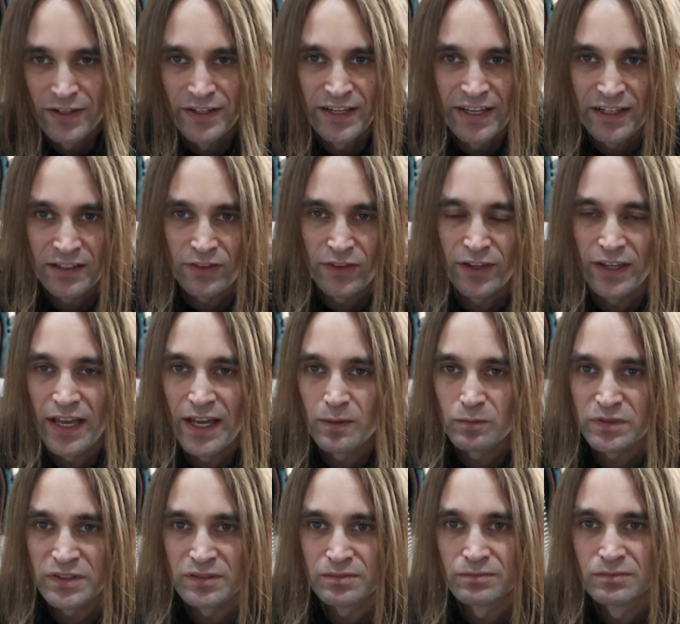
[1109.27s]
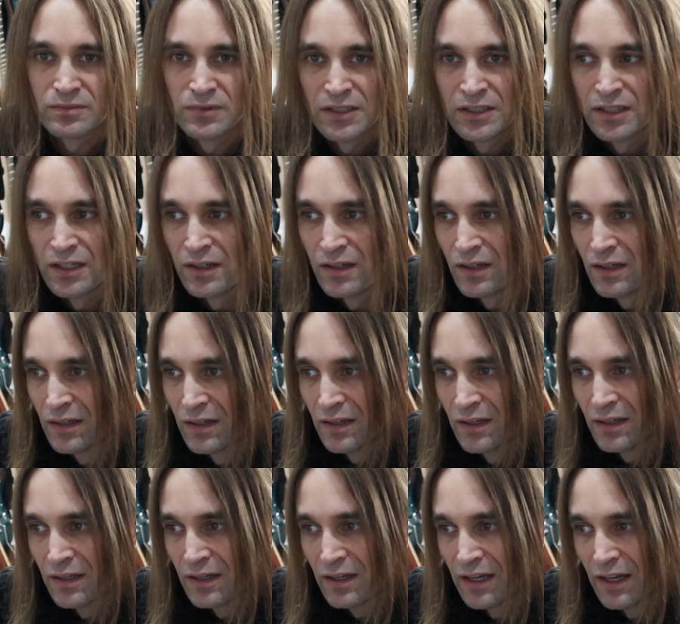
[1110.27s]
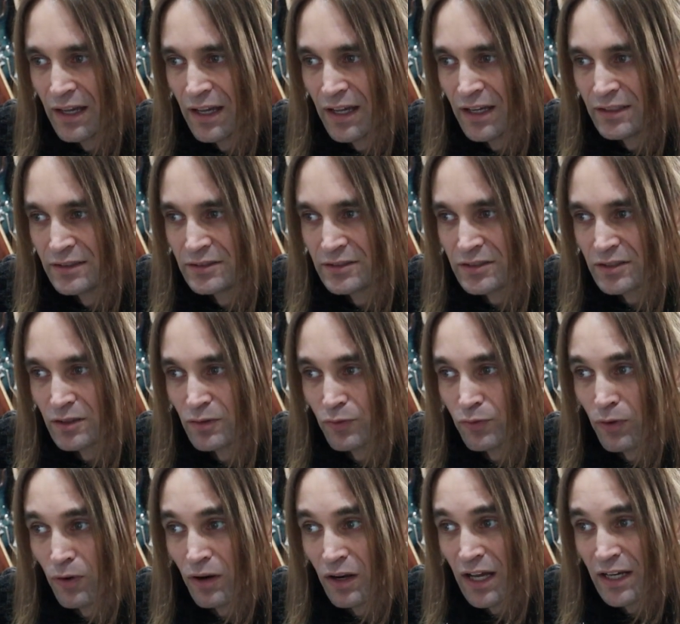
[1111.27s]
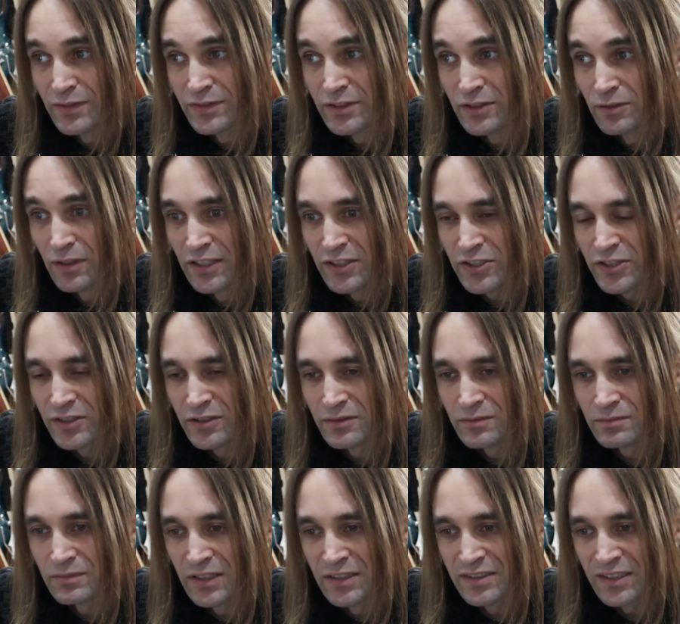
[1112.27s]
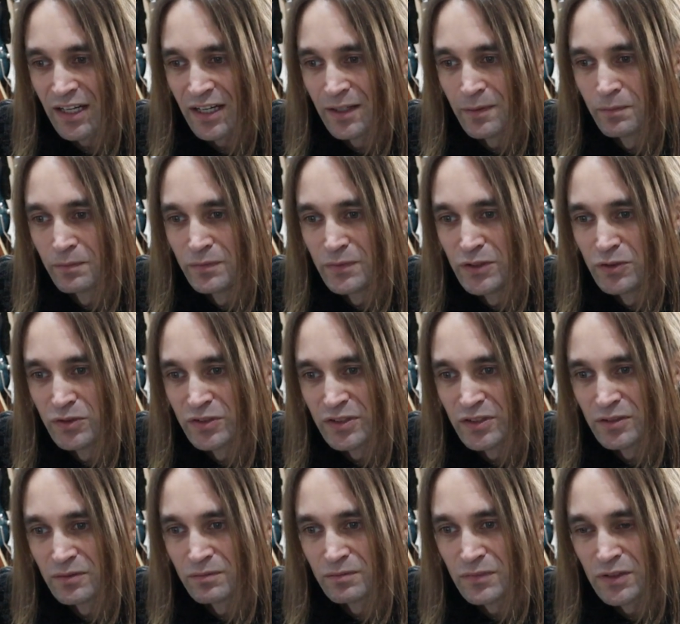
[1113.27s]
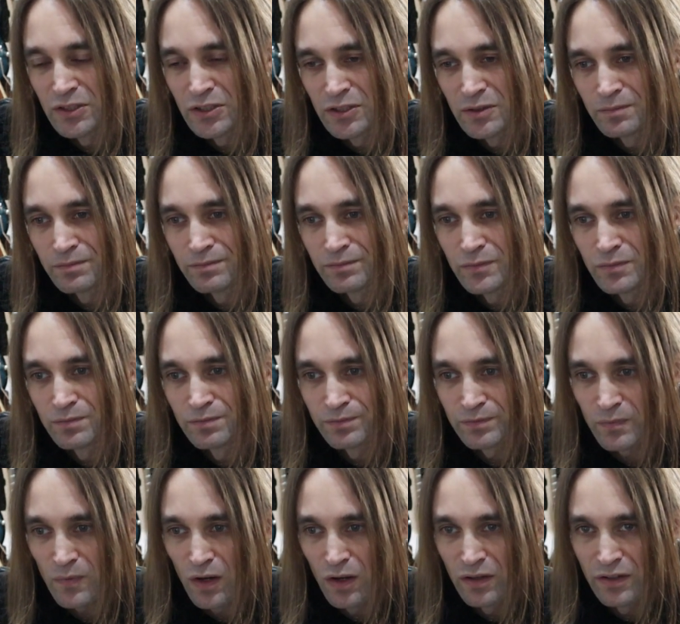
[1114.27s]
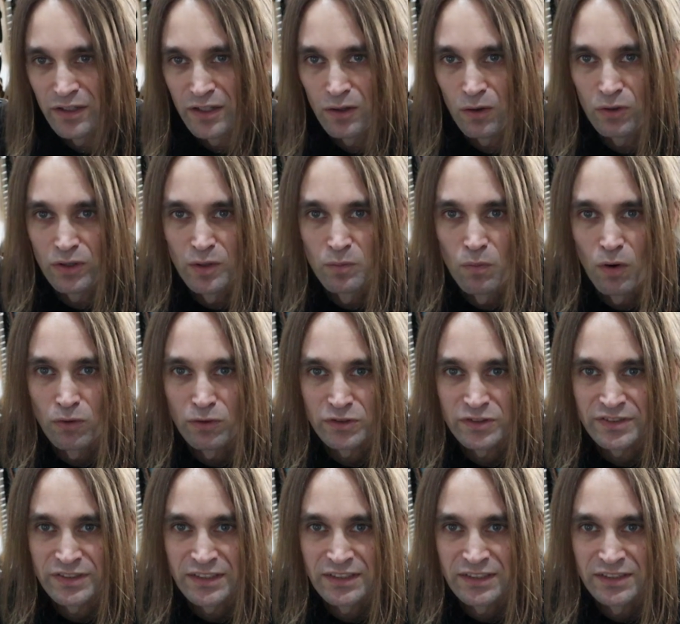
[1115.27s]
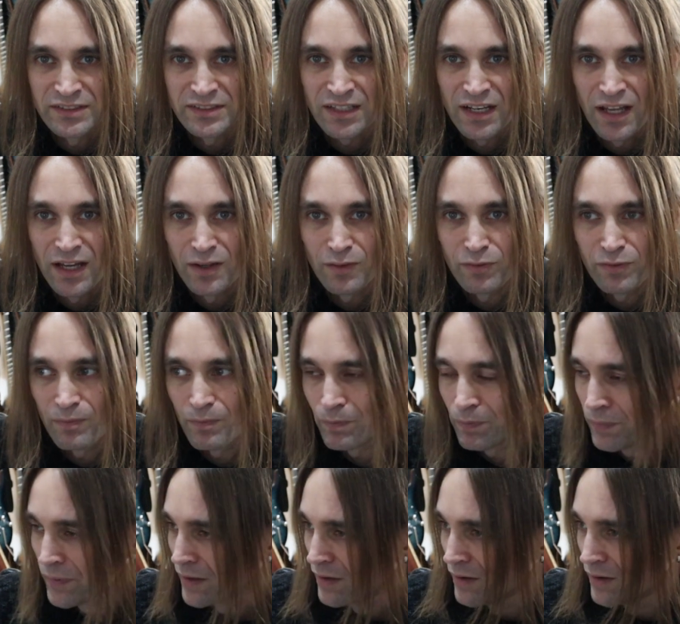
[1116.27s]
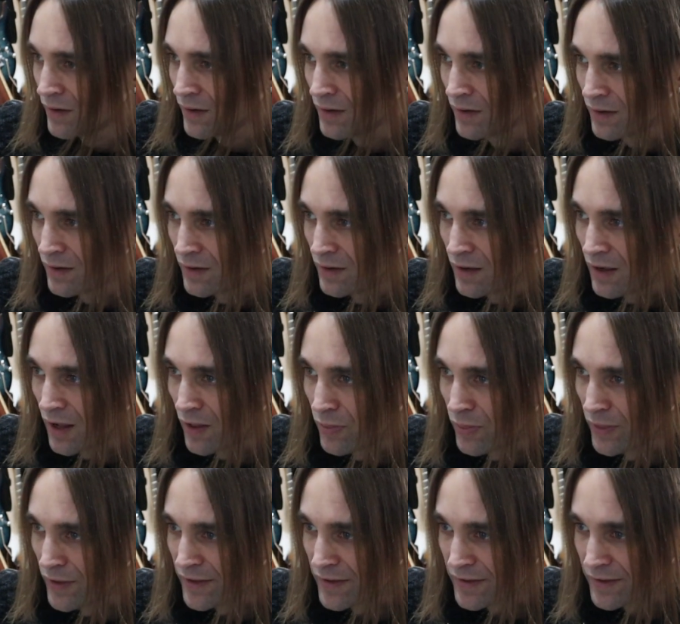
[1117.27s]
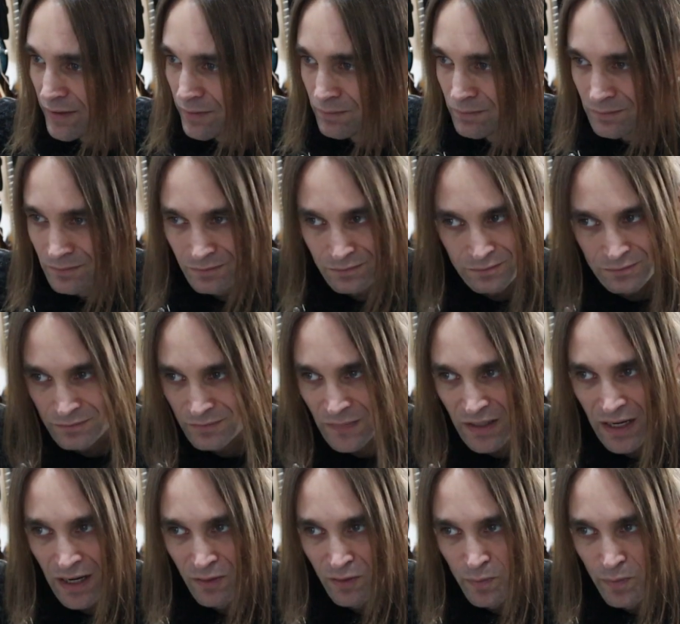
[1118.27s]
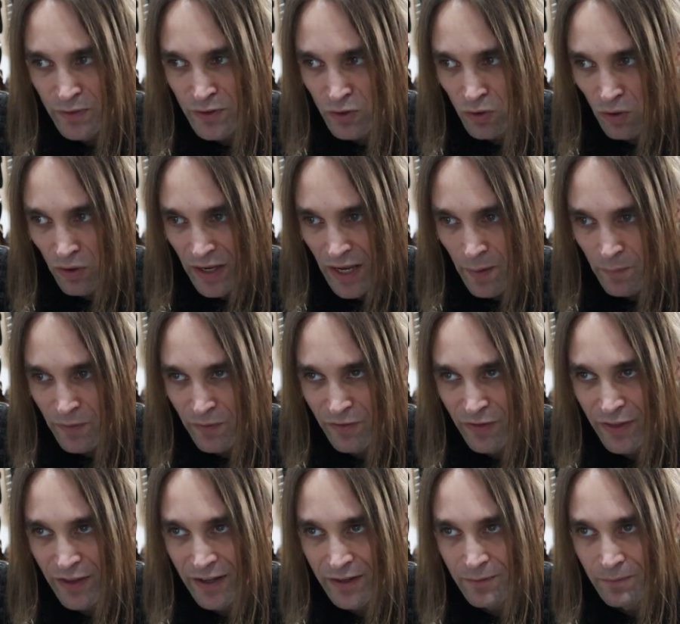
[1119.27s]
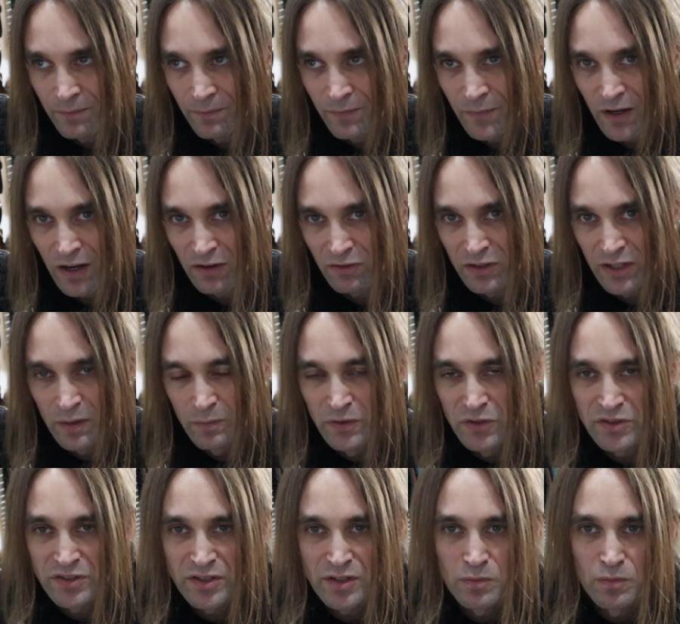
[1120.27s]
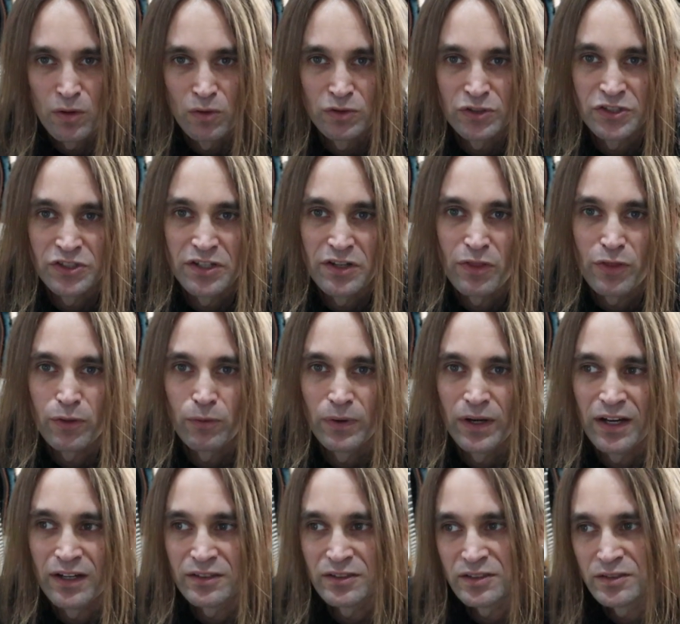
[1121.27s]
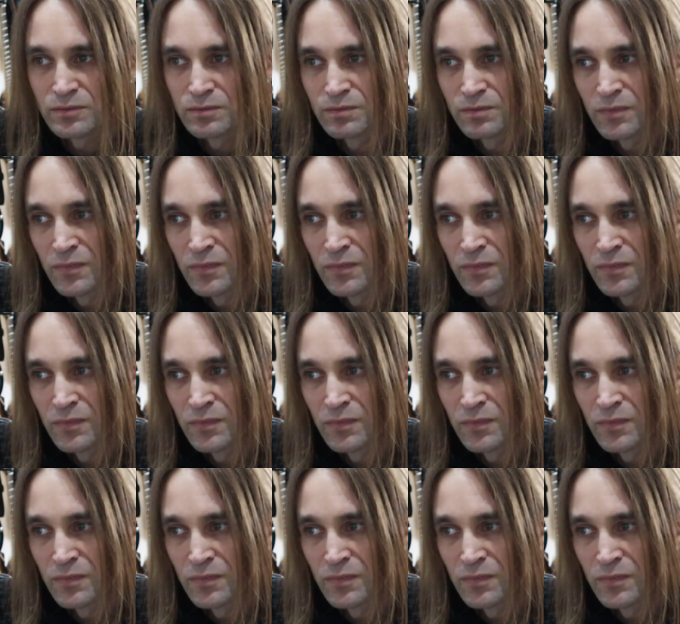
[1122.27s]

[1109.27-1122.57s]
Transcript: they nailed the amps, and for a live situation, as I'm using only mono signals live, I think I would be totally happy with that. Currently I'm using the Moog G300,